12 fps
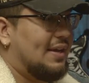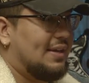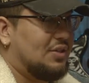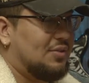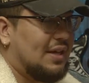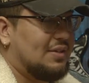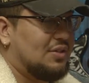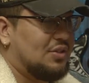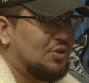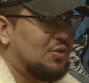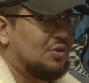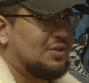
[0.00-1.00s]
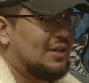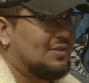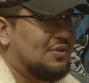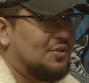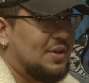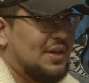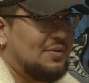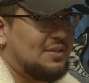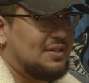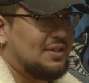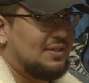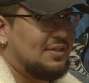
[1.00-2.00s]
in 2002 or 2003, he was
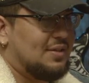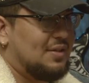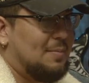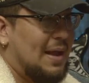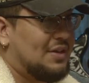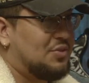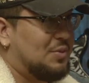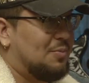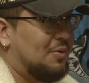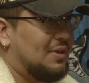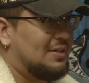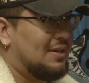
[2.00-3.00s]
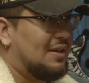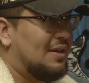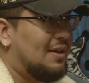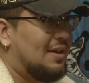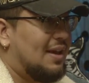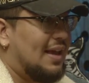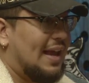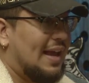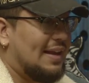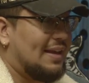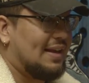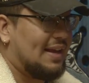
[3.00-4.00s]
listening to the Backstreet Boys,
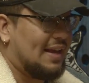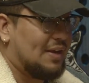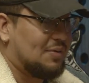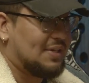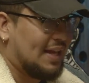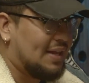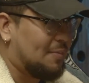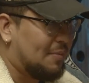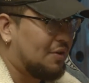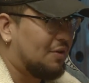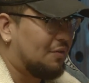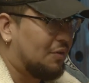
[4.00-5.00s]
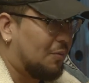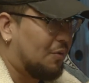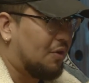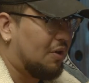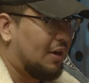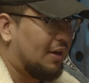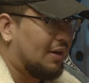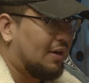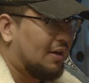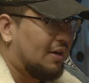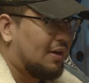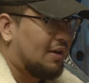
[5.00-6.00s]
and it was in the middle of the war.
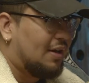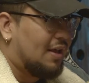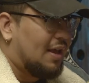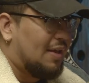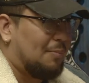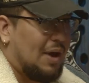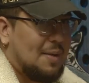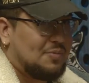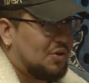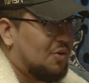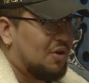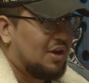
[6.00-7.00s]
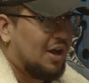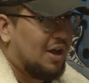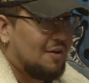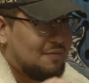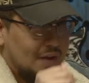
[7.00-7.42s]
Bombs going off